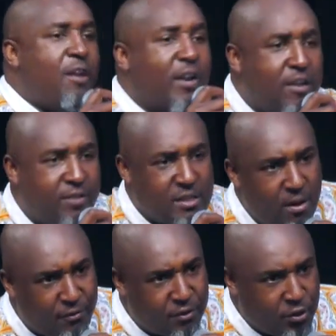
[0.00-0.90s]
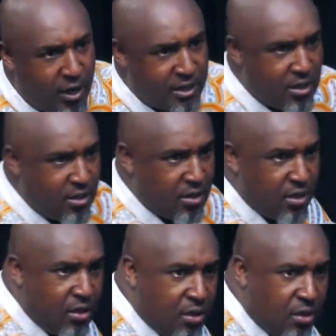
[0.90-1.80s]
given someone $50?
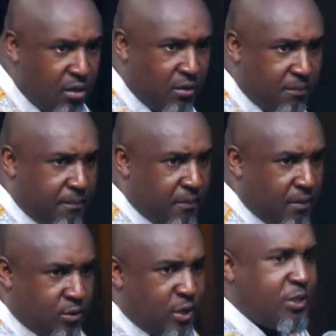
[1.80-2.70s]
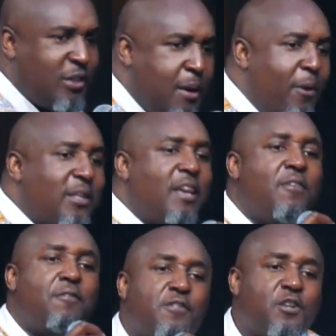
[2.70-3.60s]
So it's not about
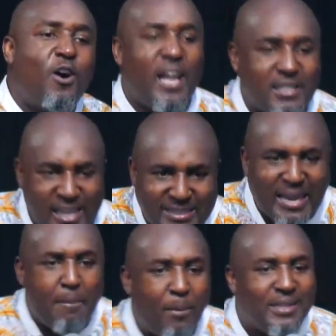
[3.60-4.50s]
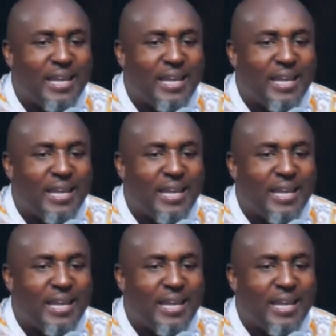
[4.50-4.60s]
giving $50. It's about the